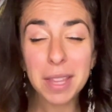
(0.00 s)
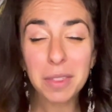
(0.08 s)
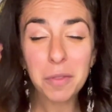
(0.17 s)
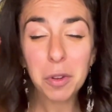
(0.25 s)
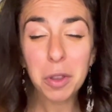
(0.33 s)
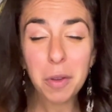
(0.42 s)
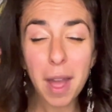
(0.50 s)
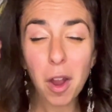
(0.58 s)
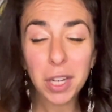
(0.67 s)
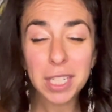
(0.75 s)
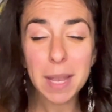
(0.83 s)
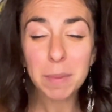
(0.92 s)
The Virgo
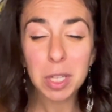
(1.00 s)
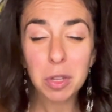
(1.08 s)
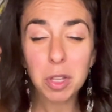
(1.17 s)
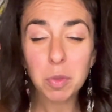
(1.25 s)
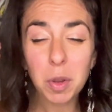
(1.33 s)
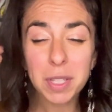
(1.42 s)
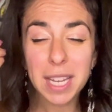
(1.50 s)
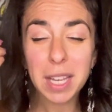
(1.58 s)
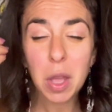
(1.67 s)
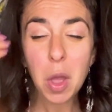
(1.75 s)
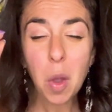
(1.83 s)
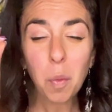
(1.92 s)
archetype can do this where it's like,
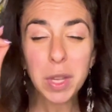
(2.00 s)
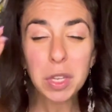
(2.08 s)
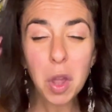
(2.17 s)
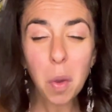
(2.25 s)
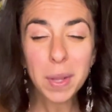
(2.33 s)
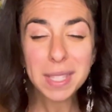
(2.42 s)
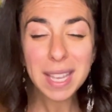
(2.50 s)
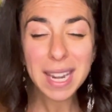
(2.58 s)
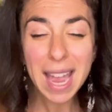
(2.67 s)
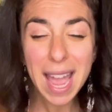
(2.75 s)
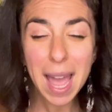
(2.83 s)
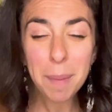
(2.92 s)
we know what's going to
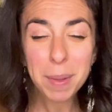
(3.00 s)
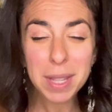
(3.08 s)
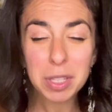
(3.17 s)
happen.